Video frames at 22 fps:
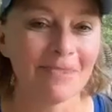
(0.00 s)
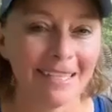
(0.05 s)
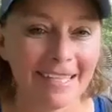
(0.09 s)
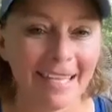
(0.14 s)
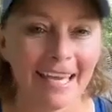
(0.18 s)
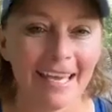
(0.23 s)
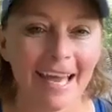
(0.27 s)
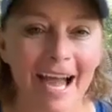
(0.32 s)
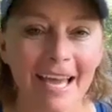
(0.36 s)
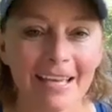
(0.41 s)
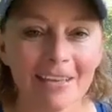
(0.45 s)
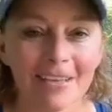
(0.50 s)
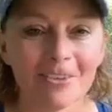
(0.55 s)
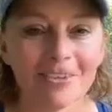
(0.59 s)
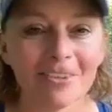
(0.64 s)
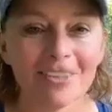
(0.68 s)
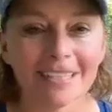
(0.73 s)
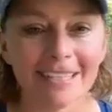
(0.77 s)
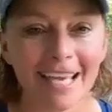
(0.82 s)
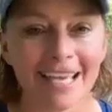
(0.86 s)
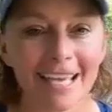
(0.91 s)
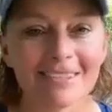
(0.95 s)
that I don't
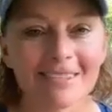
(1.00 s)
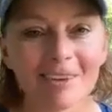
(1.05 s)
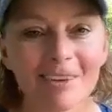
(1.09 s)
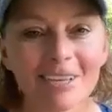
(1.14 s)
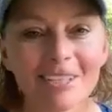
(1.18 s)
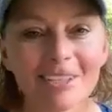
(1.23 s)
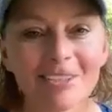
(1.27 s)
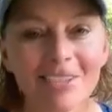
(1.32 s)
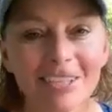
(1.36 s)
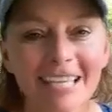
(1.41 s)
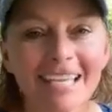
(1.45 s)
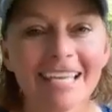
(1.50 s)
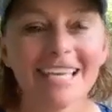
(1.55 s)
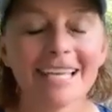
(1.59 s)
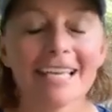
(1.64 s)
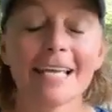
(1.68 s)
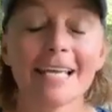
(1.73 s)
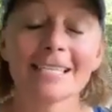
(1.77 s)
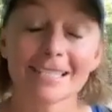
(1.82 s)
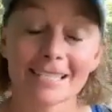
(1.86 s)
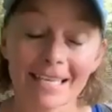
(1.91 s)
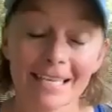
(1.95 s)
think that's what you need,
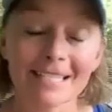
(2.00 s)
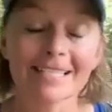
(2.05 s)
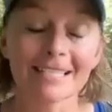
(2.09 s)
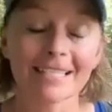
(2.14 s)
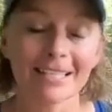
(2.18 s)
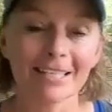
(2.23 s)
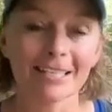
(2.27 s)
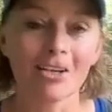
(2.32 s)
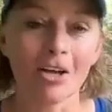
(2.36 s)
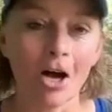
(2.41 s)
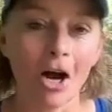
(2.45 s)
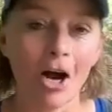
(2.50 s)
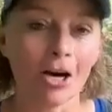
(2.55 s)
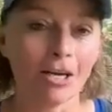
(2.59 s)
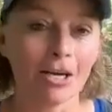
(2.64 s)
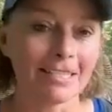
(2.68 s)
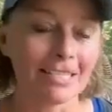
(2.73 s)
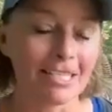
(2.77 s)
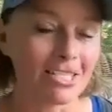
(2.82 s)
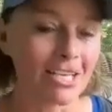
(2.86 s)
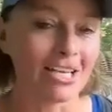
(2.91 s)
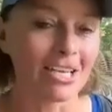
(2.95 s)
it's a little
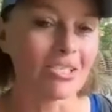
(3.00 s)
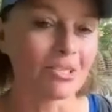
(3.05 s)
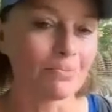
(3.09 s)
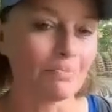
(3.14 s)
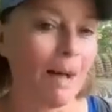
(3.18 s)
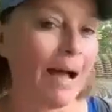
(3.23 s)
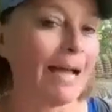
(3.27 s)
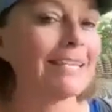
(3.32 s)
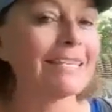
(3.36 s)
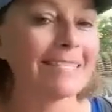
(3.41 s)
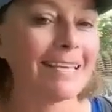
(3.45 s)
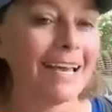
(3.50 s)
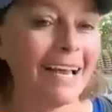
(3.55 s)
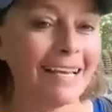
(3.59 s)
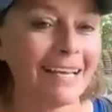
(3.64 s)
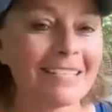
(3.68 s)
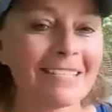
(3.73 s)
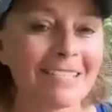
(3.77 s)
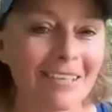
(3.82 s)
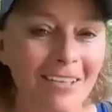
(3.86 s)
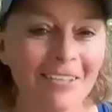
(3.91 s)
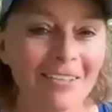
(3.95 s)
hard to change
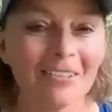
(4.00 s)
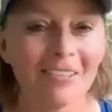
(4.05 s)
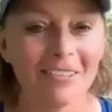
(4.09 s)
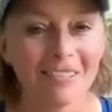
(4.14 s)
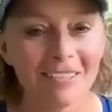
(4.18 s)
mindset. So